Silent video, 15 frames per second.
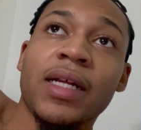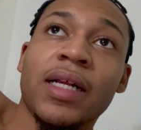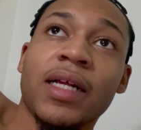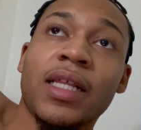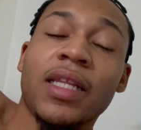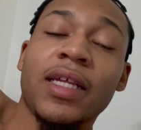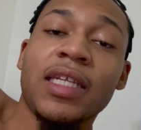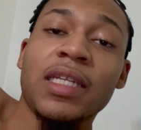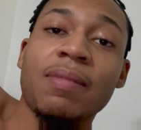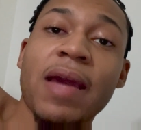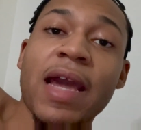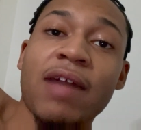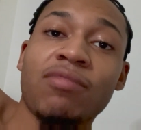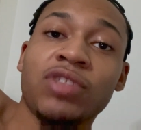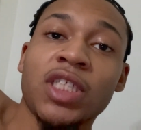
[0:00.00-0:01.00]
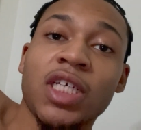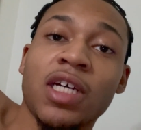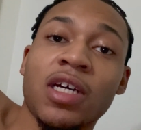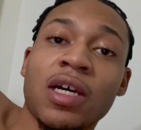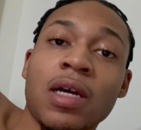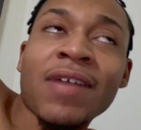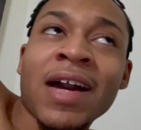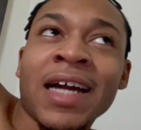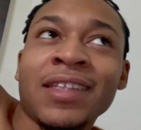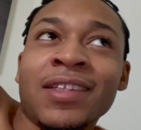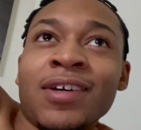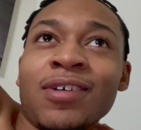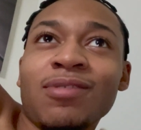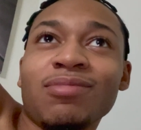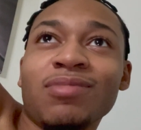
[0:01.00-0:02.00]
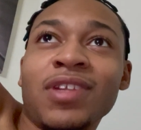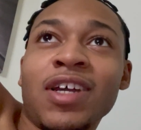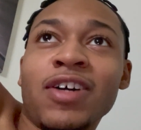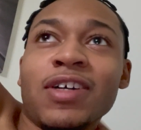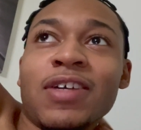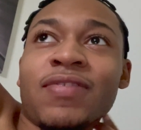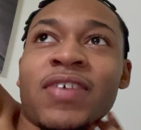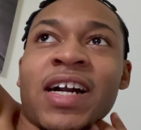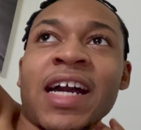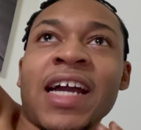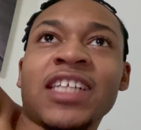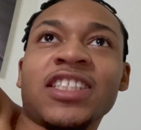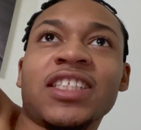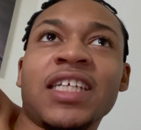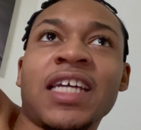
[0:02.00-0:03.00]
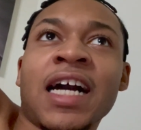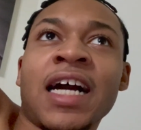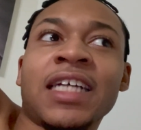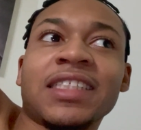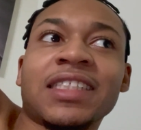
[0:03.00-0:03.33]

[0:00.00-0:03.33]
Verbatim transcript: clean the bathtub. I don't know if I actually got